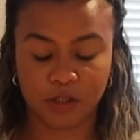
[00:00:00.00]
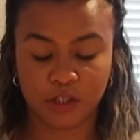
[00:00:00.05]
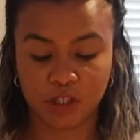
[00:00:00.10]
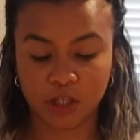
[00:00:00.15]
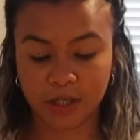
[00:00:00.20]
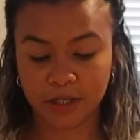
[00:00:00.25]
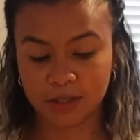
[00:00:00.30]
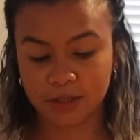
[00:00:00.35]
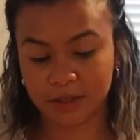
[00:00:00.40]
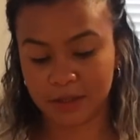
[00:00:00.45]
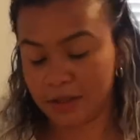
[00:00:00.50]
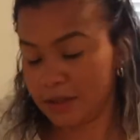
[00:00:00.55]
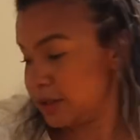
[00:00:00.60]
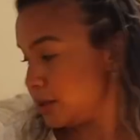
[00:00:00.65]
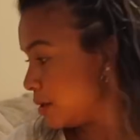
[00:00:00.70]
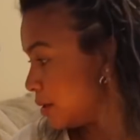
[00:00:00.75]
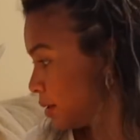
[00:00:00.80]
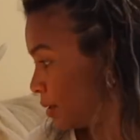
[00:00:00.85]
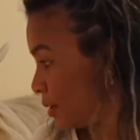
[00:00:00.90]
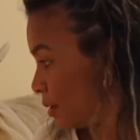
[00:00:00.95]
Just
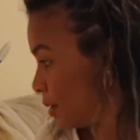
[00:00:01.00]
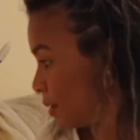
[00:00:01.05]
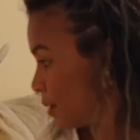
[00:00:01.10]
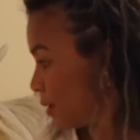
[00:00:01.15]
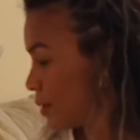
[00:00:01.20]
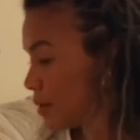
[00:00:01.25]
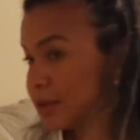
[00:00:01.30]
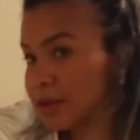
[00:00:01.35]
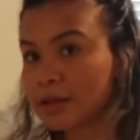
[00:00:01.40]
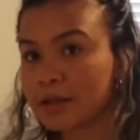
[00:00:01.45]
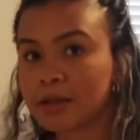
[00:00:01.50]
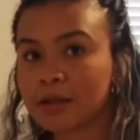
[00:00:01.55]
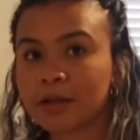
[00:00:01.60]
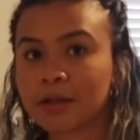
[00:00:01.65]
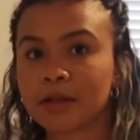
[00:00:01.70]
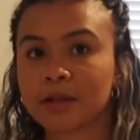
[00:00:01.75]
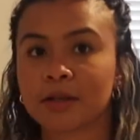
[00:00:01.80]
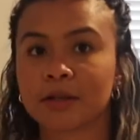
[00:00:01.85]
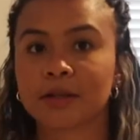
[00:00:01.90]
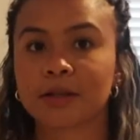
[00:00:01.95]

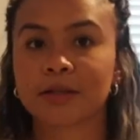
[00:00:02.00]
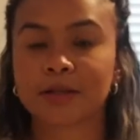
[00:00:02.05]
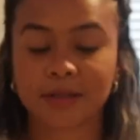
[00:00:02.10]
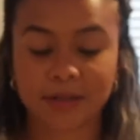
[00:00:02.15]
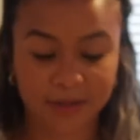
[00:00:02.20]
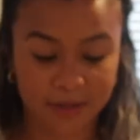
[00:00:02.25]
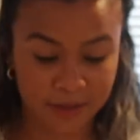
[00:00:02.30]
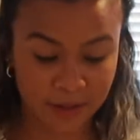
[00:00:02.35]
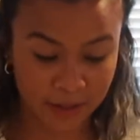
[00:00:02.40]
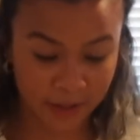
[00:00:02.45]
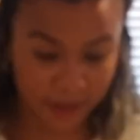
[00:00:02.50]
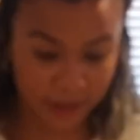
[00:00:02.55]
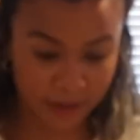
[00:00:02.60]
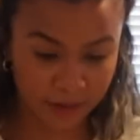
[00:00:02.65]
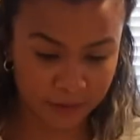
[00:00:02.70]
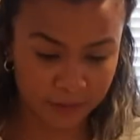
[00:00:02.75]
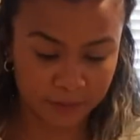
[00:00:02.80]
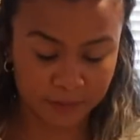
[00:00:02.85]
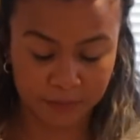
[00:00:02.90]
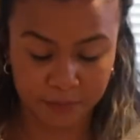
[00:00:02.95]

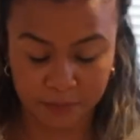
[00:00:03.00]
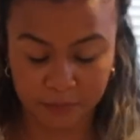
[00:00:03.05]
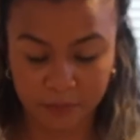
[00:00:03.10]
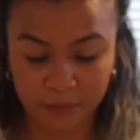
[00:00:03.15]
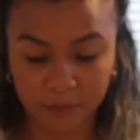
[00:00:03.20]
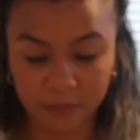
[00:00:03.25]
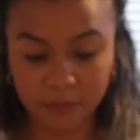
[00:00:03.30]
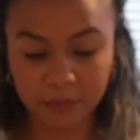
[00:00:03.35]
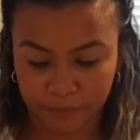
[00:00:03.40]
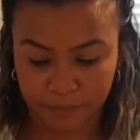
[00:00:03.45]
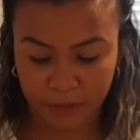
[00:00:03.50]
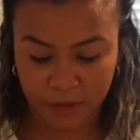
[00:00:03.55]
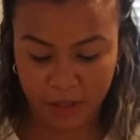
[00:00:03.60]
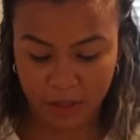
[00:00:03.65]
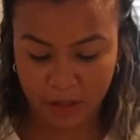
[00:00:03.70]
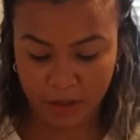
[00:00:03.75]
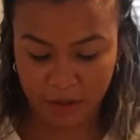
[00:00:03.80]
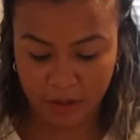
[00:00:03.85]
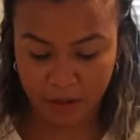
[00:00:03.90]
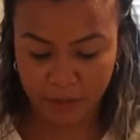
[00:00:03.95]
stunning.
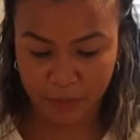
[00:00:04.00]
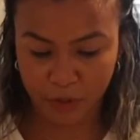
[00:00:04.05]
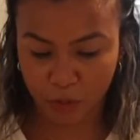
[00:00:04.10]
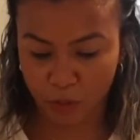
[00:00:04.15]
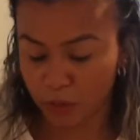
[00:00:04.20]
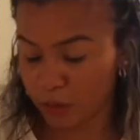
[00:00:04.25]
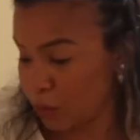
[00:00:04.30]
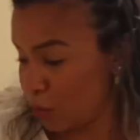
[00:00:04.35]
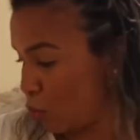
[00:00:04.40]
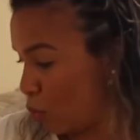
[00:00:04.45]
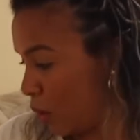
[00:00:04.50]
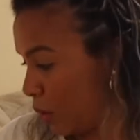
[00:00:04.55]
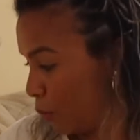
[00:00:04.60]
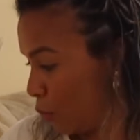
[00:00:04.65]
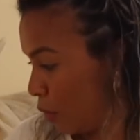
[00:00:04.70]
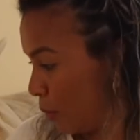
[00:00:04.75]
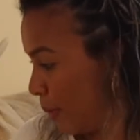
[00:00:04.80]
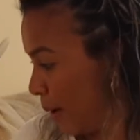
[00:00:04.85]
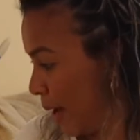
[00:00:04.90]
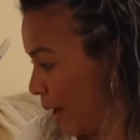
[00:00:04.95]
Yeah, I think I'm gonna order one
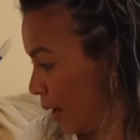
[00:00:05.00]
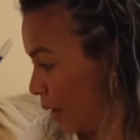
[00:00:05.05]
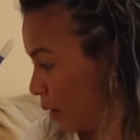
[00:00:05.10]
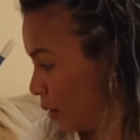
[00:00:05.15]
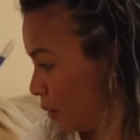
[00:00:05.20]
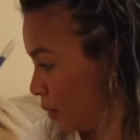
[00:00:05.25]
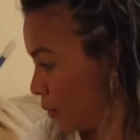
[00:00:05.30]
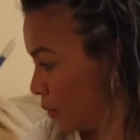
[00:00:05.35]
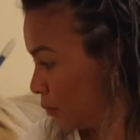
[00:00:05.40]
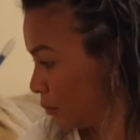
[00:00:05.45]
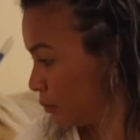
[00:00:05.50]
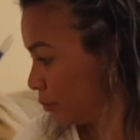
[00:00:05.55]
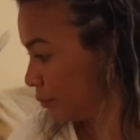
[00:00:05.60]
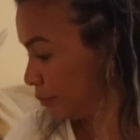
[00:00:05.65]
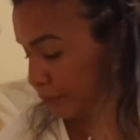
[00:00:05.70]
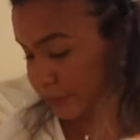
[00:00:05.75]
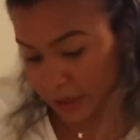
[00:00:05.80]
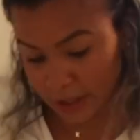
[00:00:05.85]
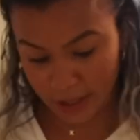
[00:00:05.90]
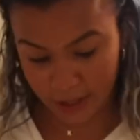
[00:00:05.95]
more pack.
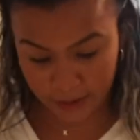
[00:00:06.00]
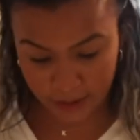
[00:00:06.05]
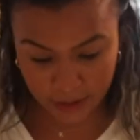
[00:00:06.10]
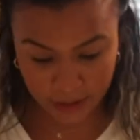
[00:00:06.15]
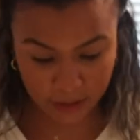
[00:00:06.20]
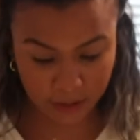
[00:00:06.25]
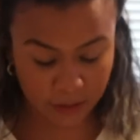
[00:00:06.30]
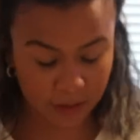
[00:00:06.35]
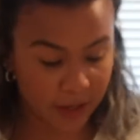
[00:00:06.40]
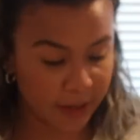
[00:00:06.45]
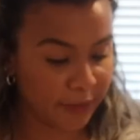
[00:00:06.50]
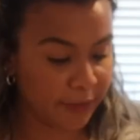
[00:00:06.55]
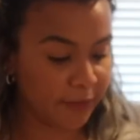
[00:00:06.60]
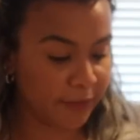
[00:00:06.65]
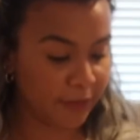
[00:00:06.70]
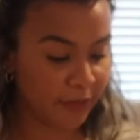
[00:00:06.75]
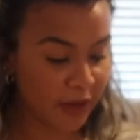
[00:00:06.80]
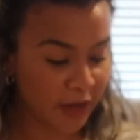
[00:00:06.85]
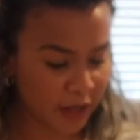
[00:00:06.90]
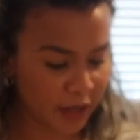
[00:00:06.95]
And then I
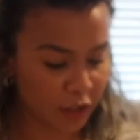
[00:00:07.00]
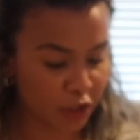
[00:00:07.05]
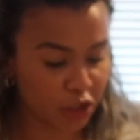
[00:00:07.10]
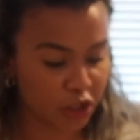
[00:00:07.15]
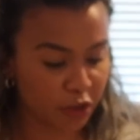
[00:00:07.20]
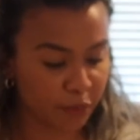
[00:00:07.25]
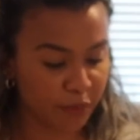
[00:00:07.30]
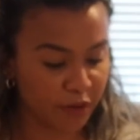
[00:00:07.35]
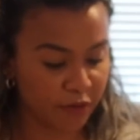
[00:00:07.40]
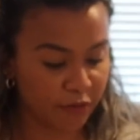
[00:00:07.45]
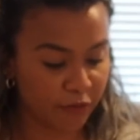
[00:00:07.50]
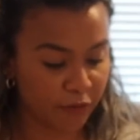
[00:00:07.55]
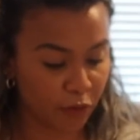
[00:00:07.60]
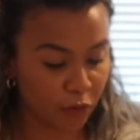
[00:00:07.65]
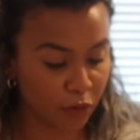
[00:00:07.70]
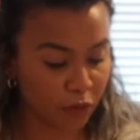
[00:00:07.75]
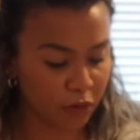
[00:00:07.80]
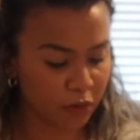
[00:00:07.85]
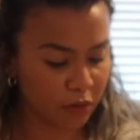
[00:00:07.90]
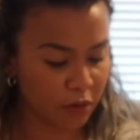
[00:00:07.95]
think it should be
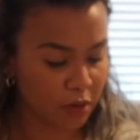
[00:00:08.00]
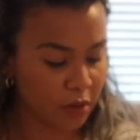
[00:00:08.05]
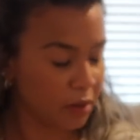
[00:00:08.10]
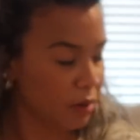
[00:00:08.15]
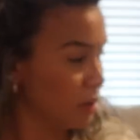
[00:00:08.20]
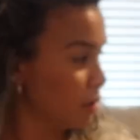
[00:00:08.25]
full.